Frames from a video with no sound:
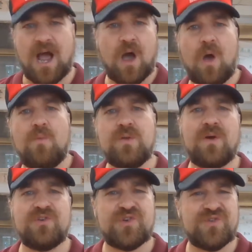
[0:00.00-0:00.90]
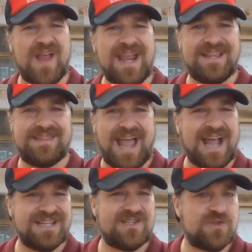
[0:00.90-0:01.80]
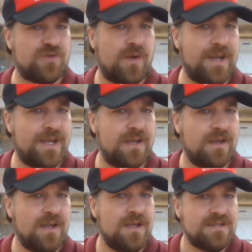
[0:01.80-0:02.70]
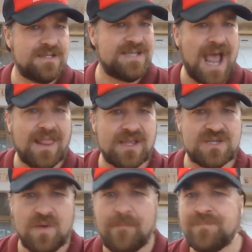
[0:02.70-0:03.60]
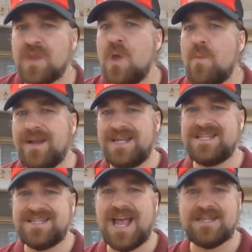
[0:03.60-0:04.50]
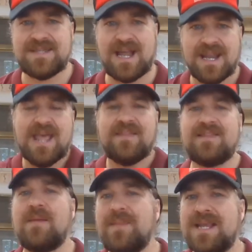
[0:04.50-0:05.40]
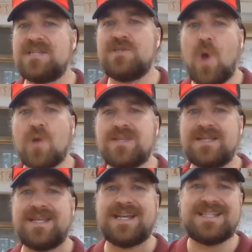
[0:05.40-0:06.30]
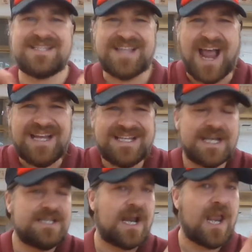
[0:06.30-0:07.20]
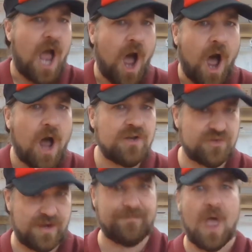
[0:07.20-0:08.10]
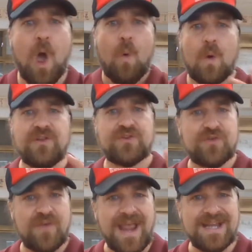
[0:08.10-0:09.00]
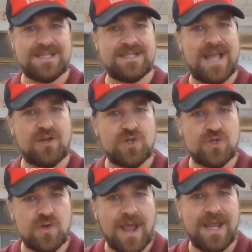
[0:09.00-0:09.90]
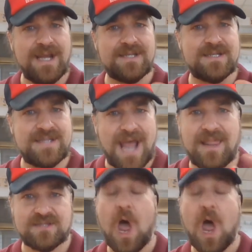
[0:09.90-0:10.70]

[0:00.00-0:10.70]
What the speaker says: I wonder what trait that's trying to tell us. When he says that something is not as exciting as a card trick, what trait is that trying to tell us?